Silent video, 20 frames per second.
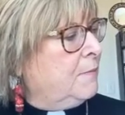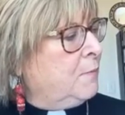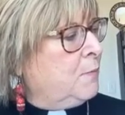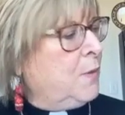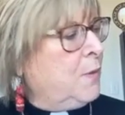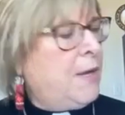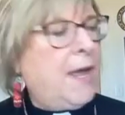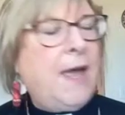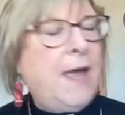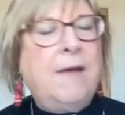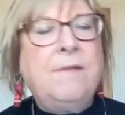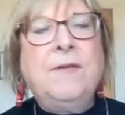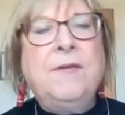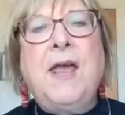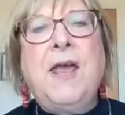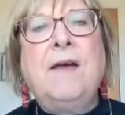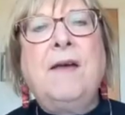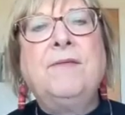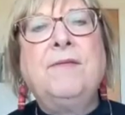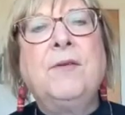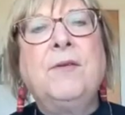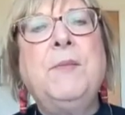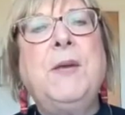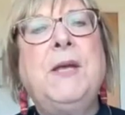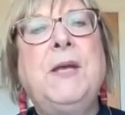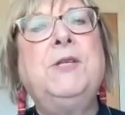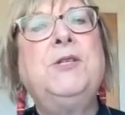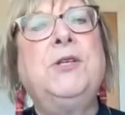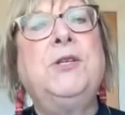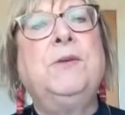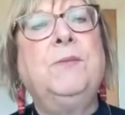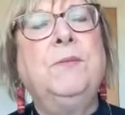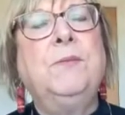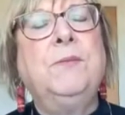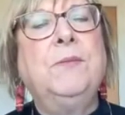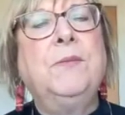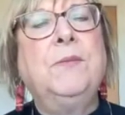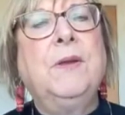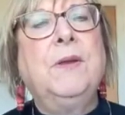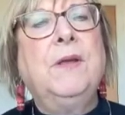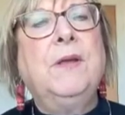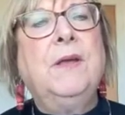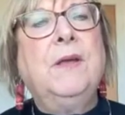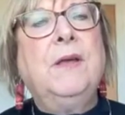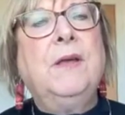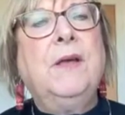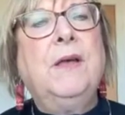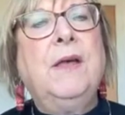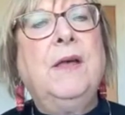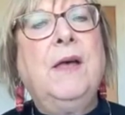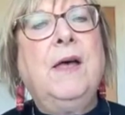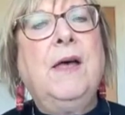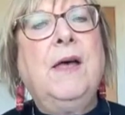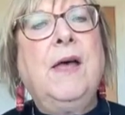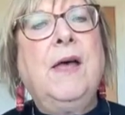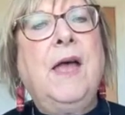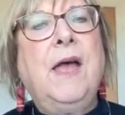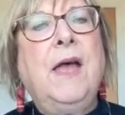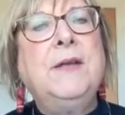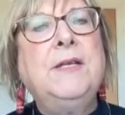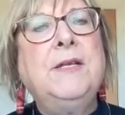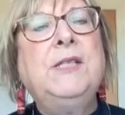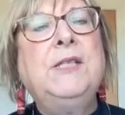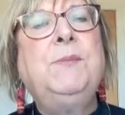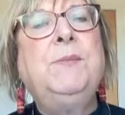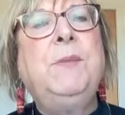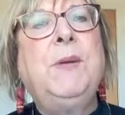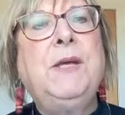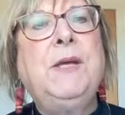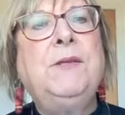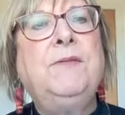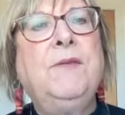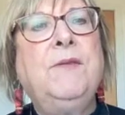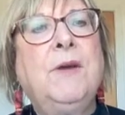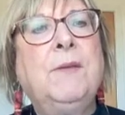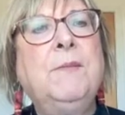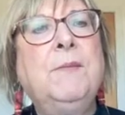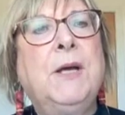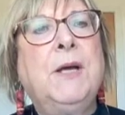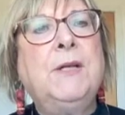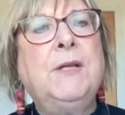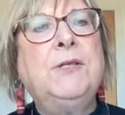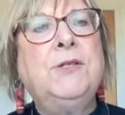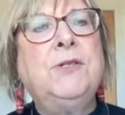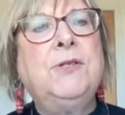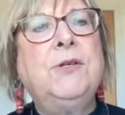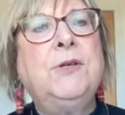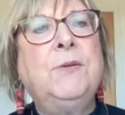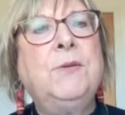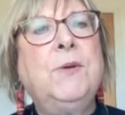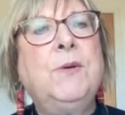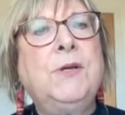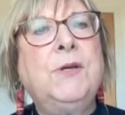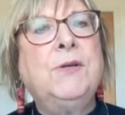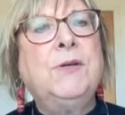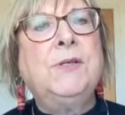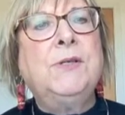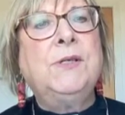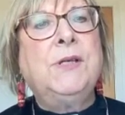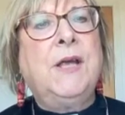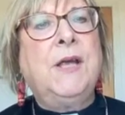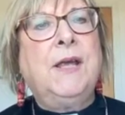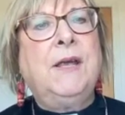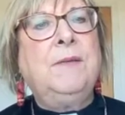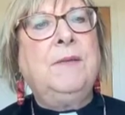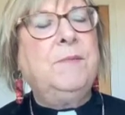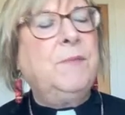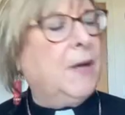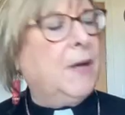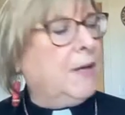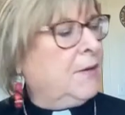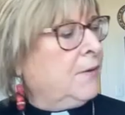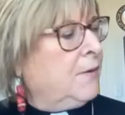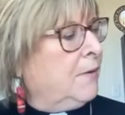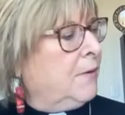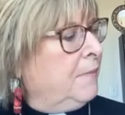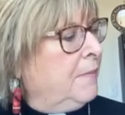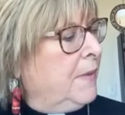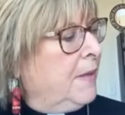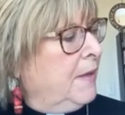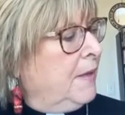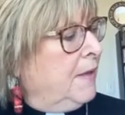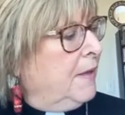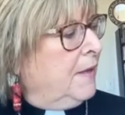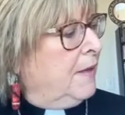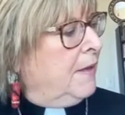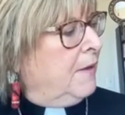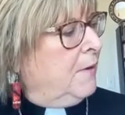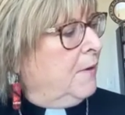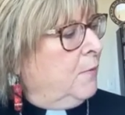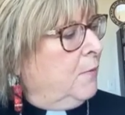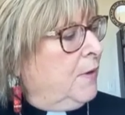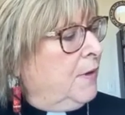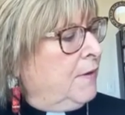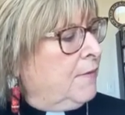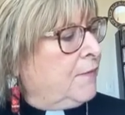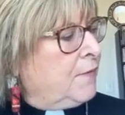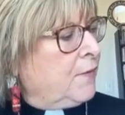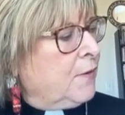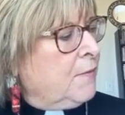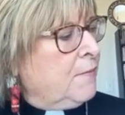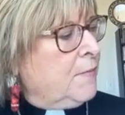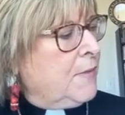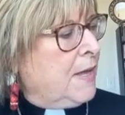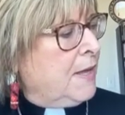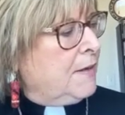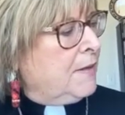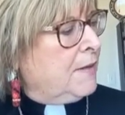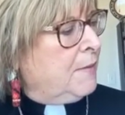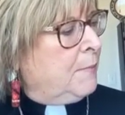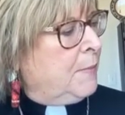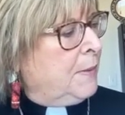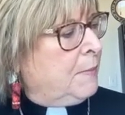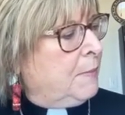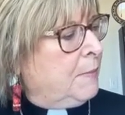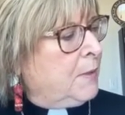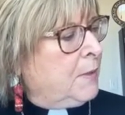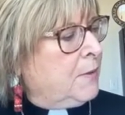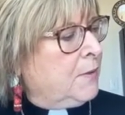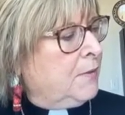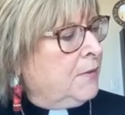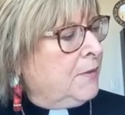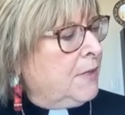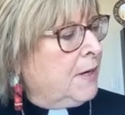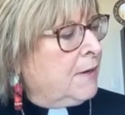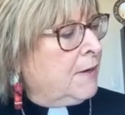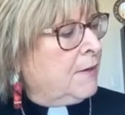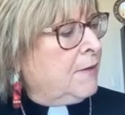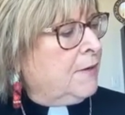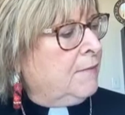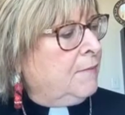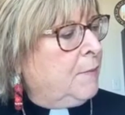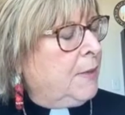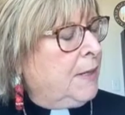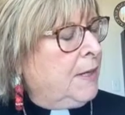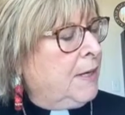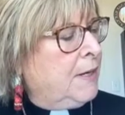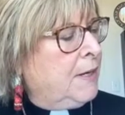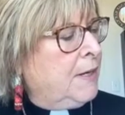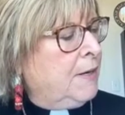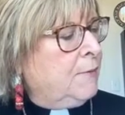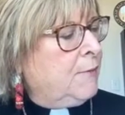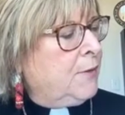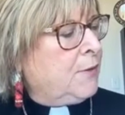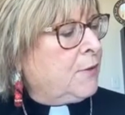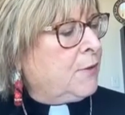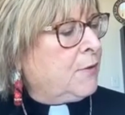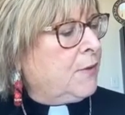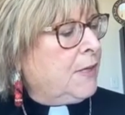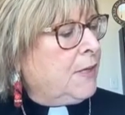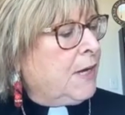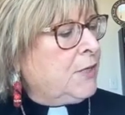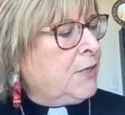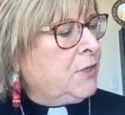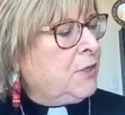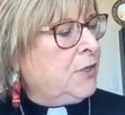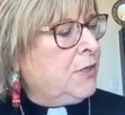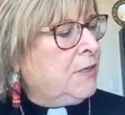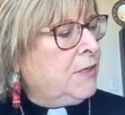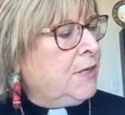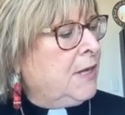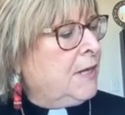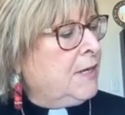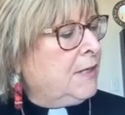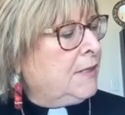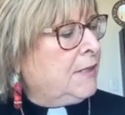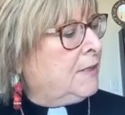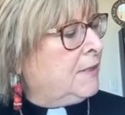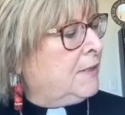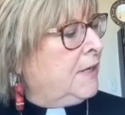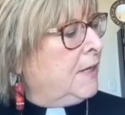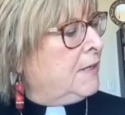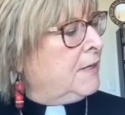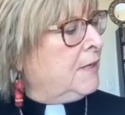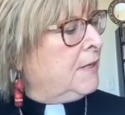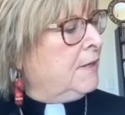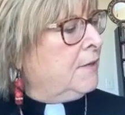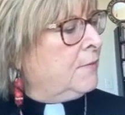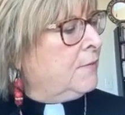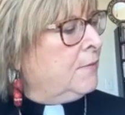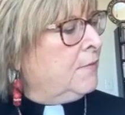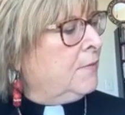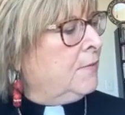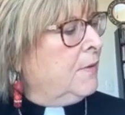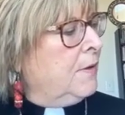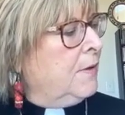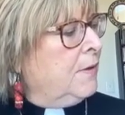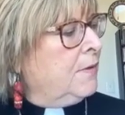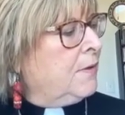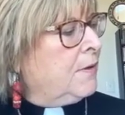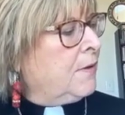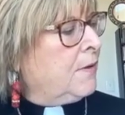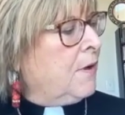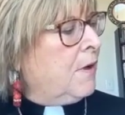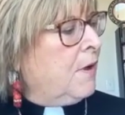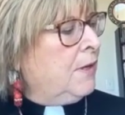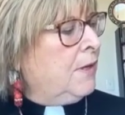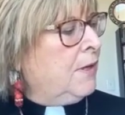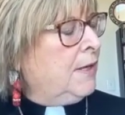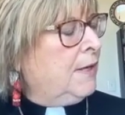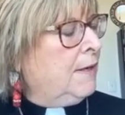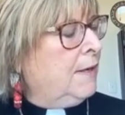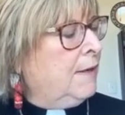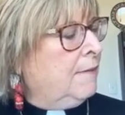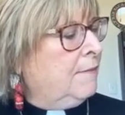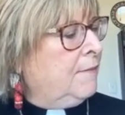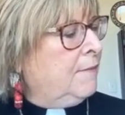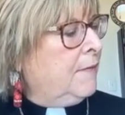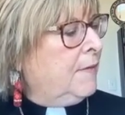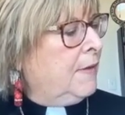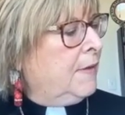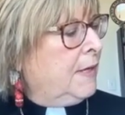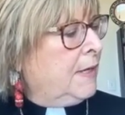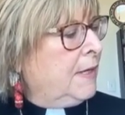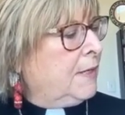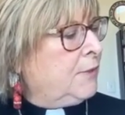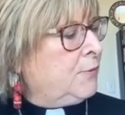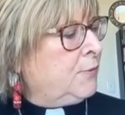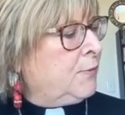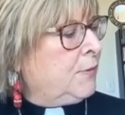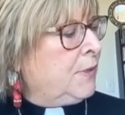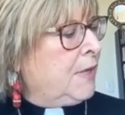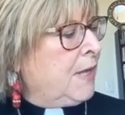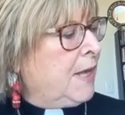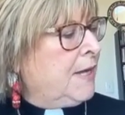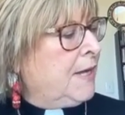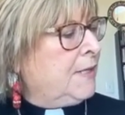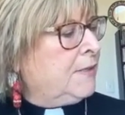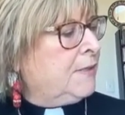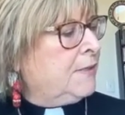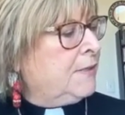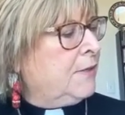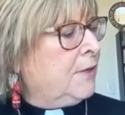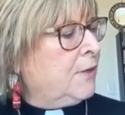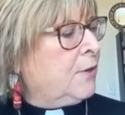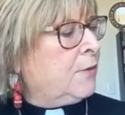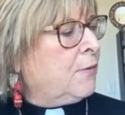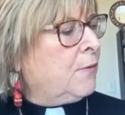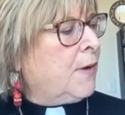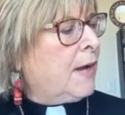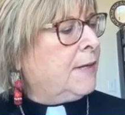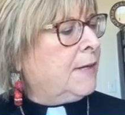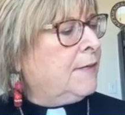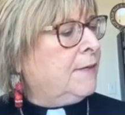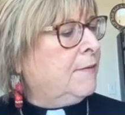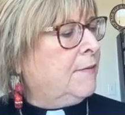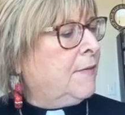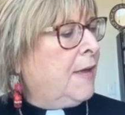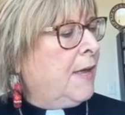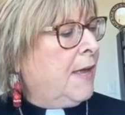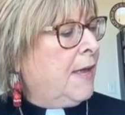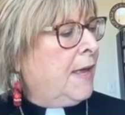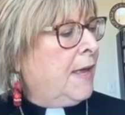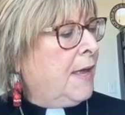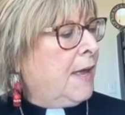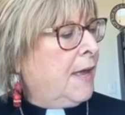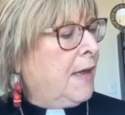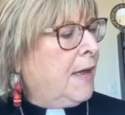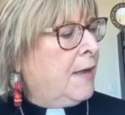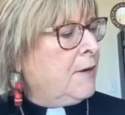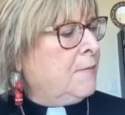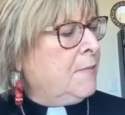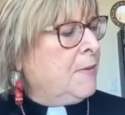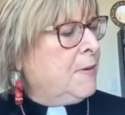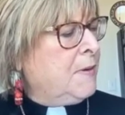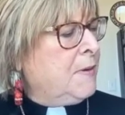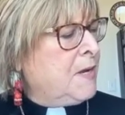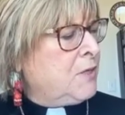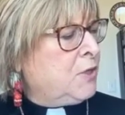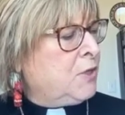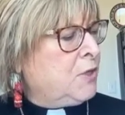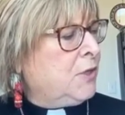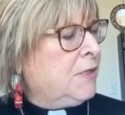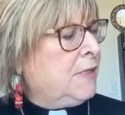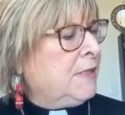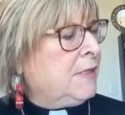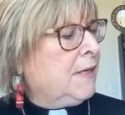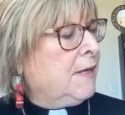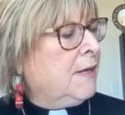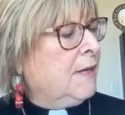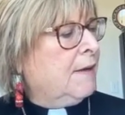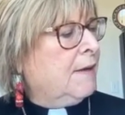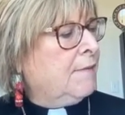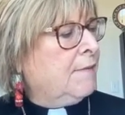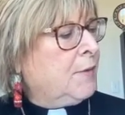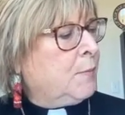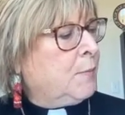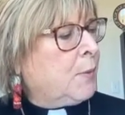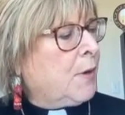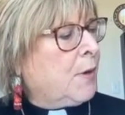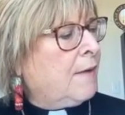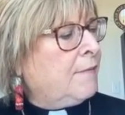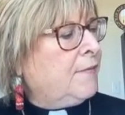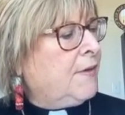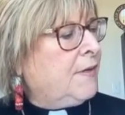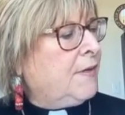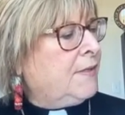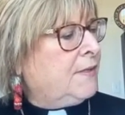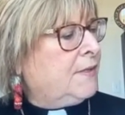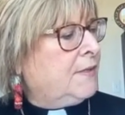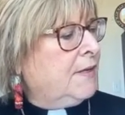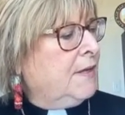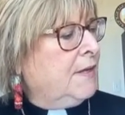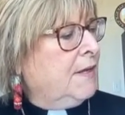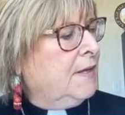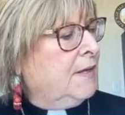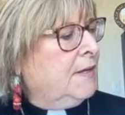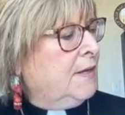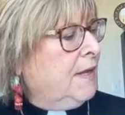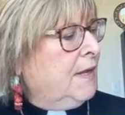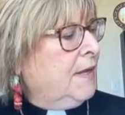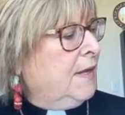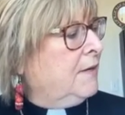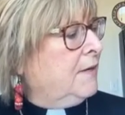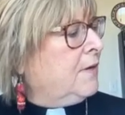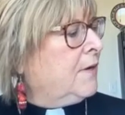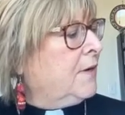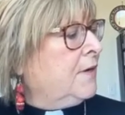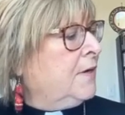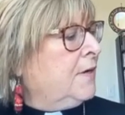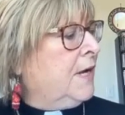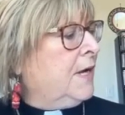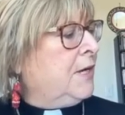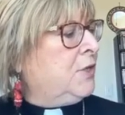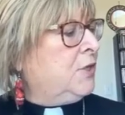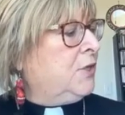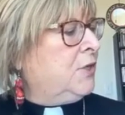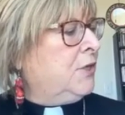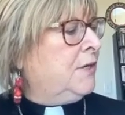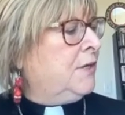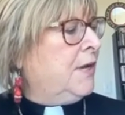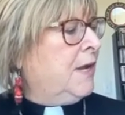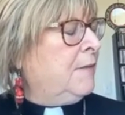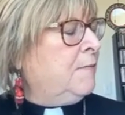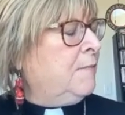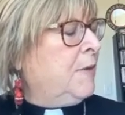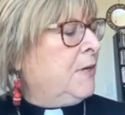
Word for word: we have an affirmation, uh, and it speaks very much to what you're saying, Michael. We affirm that the biblical narrative, beginning with creation and extending through the calling of Israelites, the corrective admonitions of the prophets, the incarnation and